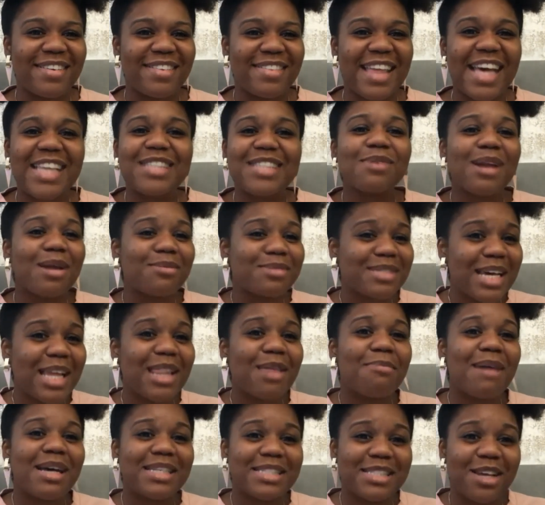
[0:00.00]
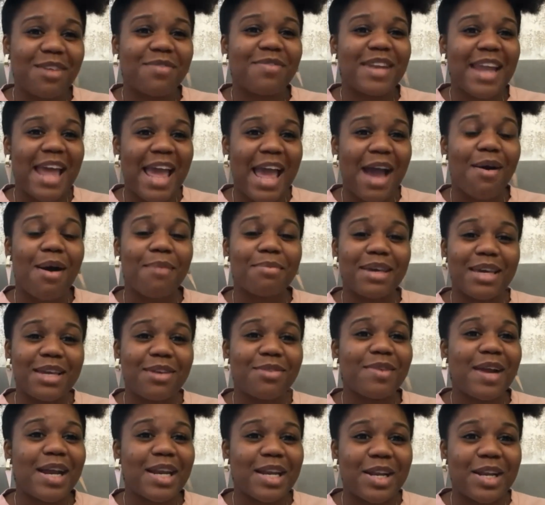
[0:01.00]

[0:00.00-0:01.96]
that's what i'm telling myself now i'm getting ready to